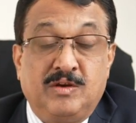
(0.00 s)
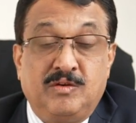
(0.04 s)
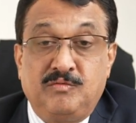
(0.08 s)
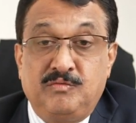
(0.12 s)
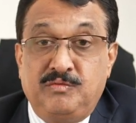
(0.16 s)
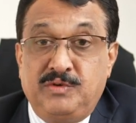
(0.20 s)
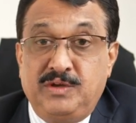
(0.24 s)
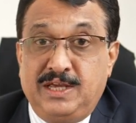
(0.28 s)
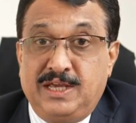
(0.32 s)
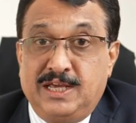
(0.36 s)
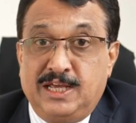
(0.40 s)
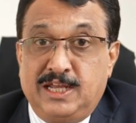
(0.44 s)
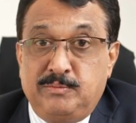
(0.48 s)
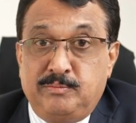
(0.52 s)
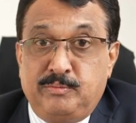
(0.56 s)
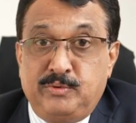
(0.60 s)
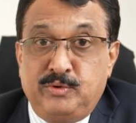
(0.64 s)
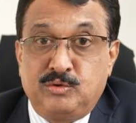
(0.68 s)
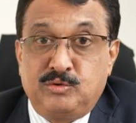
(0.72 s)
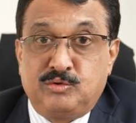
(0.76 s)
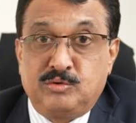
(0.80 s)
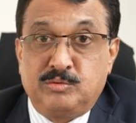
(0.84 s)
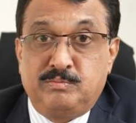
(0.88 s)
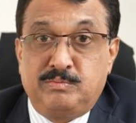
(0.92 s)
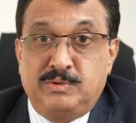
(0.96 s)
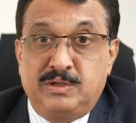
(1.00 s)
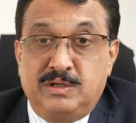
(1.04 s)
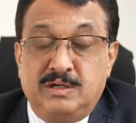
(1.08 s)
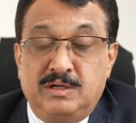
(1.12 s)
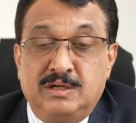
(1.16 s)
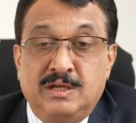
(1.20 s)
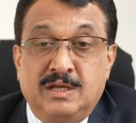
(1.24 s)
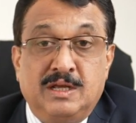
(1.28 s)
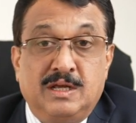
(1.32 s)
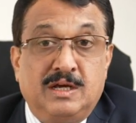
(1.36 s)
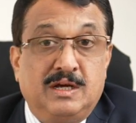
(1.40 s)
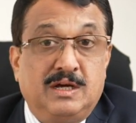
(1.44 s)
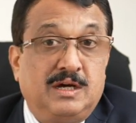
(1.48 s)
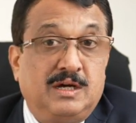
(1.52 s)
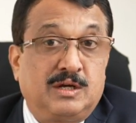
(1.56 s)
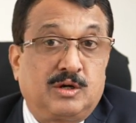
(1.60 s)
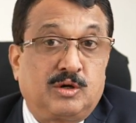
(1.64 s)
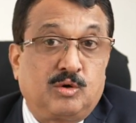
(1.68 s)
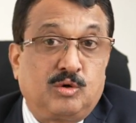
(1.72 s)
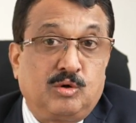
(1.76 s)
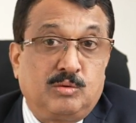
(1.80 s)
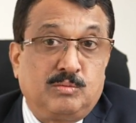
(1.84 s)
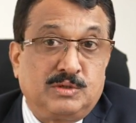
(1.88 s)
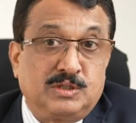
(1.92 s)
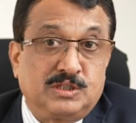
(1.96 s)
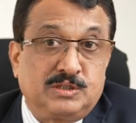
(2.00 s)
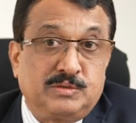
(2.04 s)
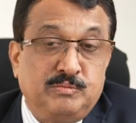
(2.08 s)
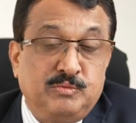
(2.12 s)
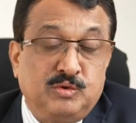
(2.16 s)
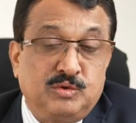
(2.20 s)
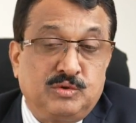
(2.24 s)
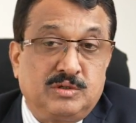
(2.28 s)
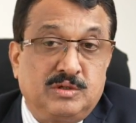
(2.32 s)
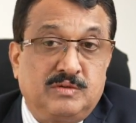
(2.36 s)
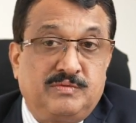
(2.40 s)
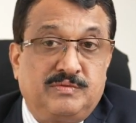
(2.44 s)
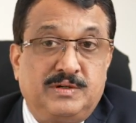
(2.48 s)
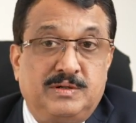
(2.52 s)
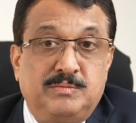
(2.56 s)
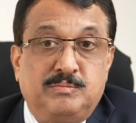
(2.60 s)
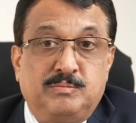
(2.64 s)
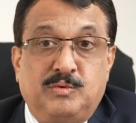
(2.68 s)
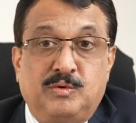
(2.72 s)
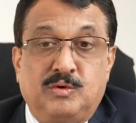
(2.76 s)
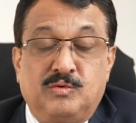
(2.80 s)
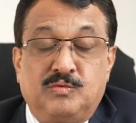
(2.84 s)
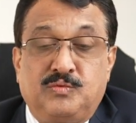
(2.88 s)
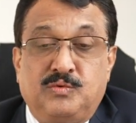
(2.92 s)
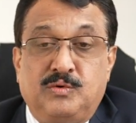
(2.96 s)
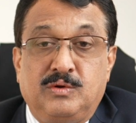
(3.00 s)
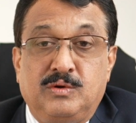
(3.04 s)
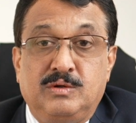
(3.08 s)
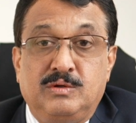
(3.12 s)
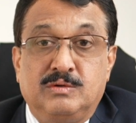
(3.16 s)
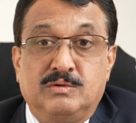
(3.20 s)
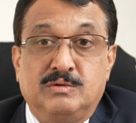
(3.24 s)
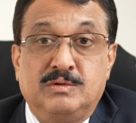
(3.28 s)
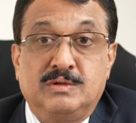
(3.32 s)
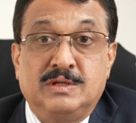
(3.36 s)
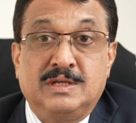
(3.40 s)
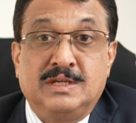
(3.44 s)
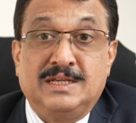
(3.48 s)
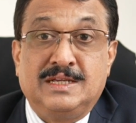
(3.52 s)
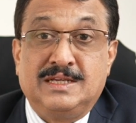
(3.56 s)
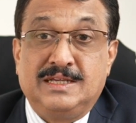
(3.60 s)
We help you to build a robust mutual fund portfolio